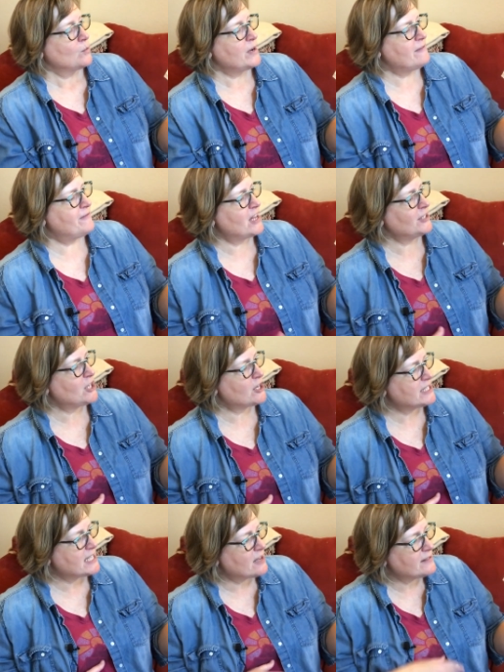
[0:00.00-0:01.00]
We felt
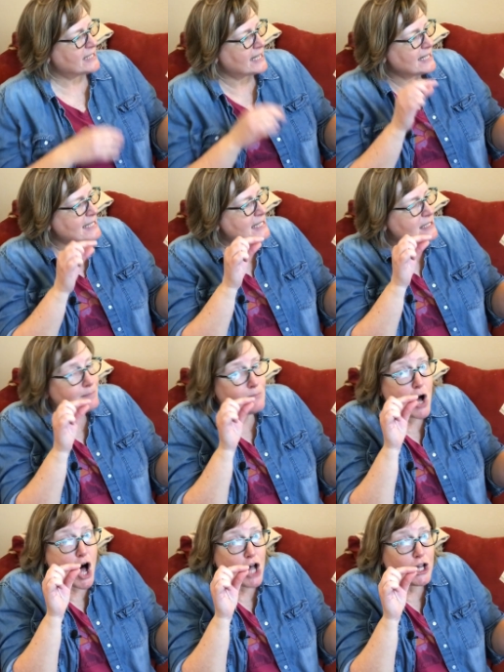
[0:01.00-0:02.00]
ourselves getting
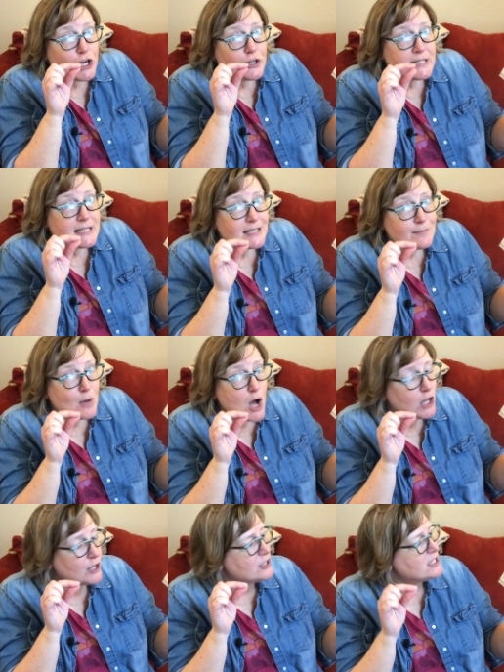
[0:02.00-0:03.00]
smaller and
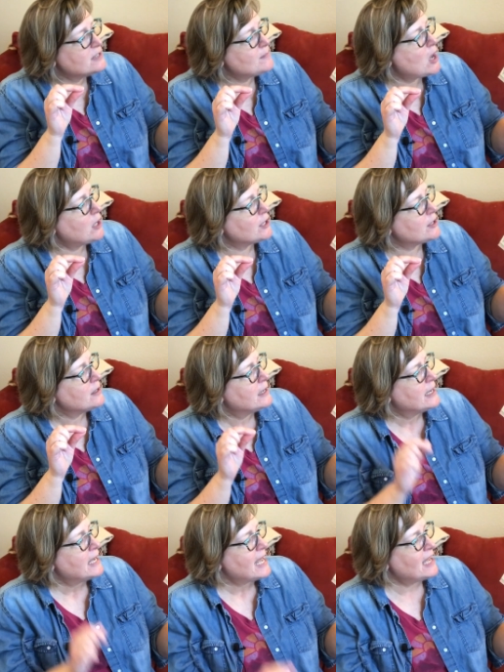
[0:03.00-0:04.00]
smaller and smaller,
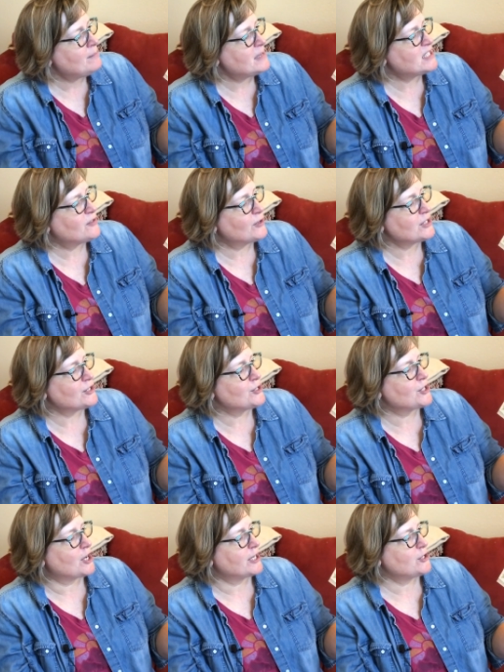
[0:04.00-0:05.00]
and Ms. Frizzle
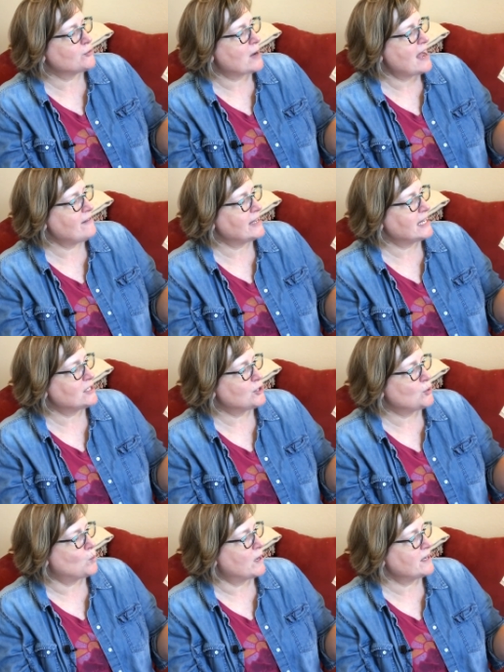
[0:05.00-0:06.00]
started driving
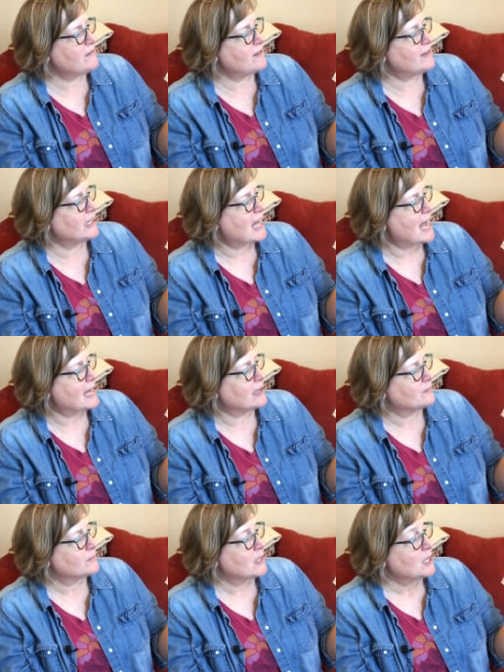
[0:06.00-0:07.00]
into one of the
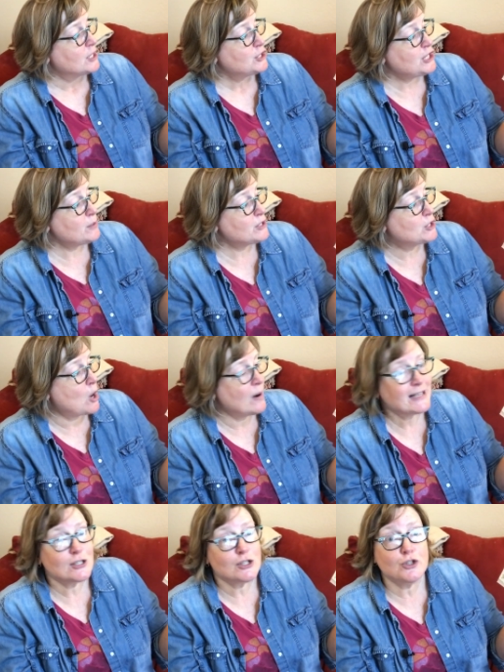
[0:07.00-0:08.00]
villi. She was
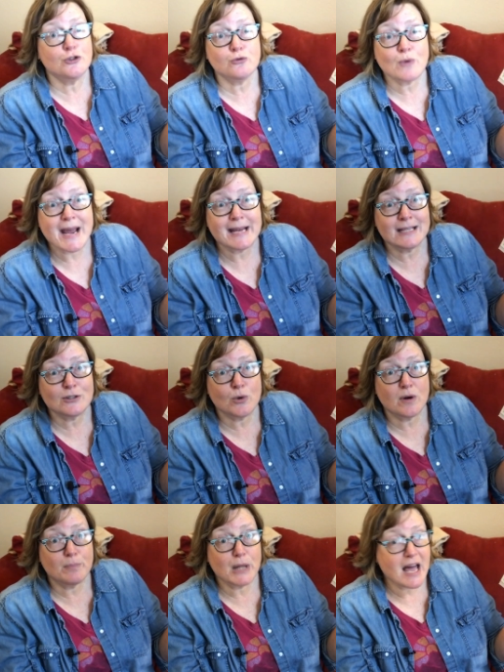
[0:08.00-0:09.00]
going straight into
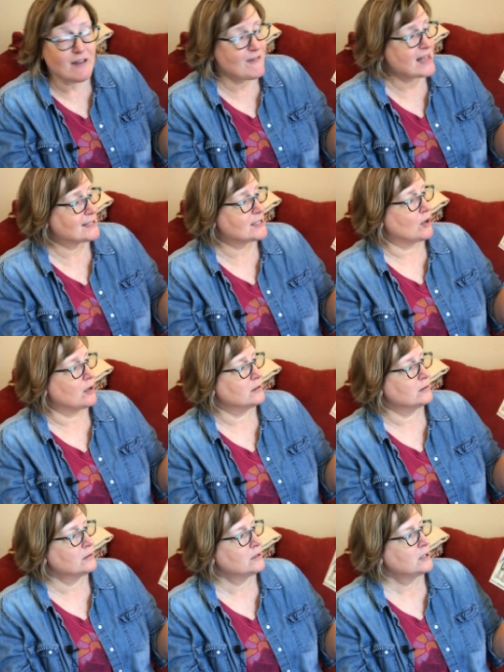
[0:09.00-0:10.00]
a blood vessel.